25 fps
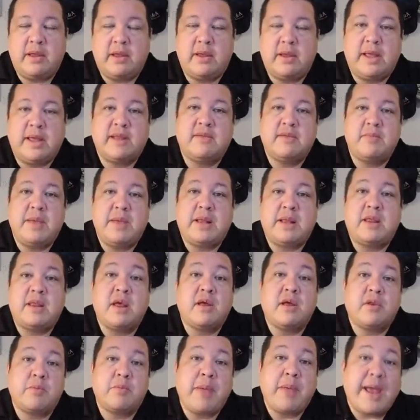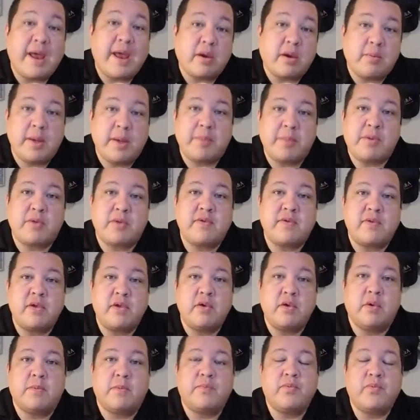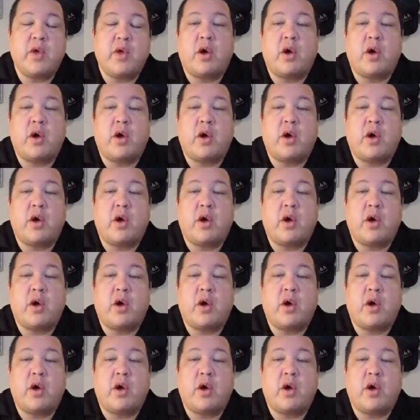You get to meet the other panel members too,